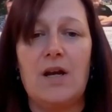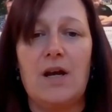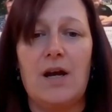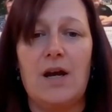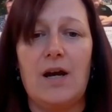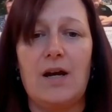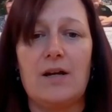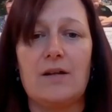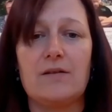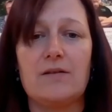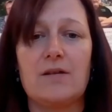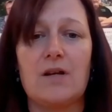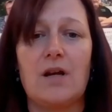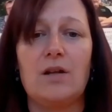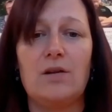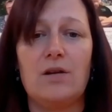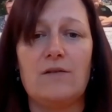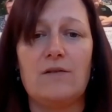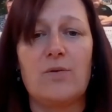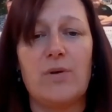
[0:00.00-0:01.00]
And a
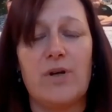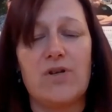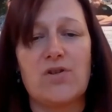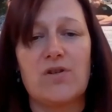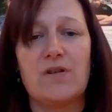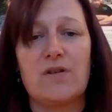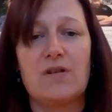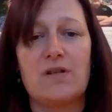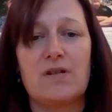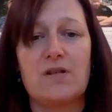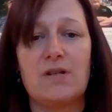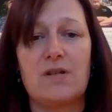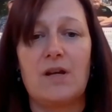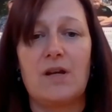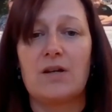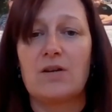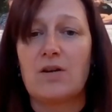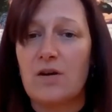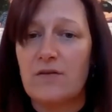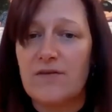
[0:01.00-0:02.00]
lot of questions
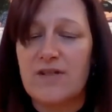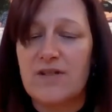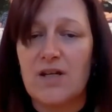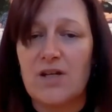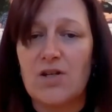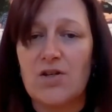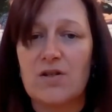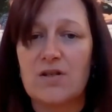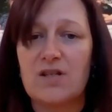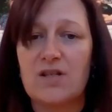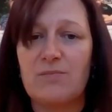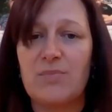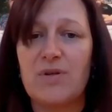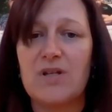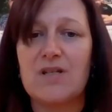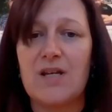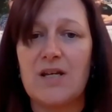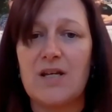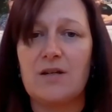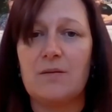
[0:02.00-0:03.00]
and conversations have been
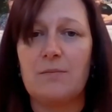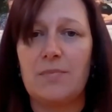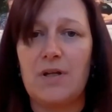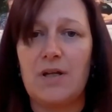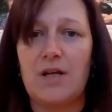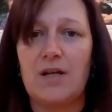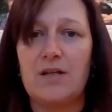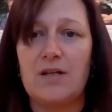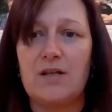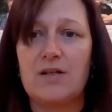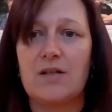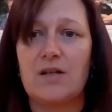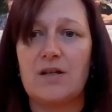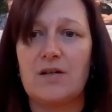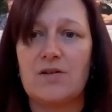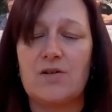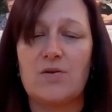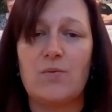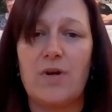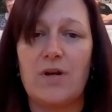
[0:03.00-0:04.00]
taking place as
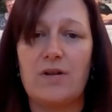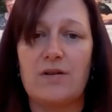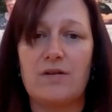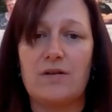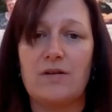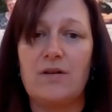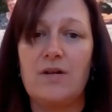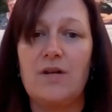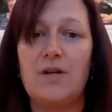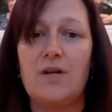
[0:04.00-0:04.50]
to whether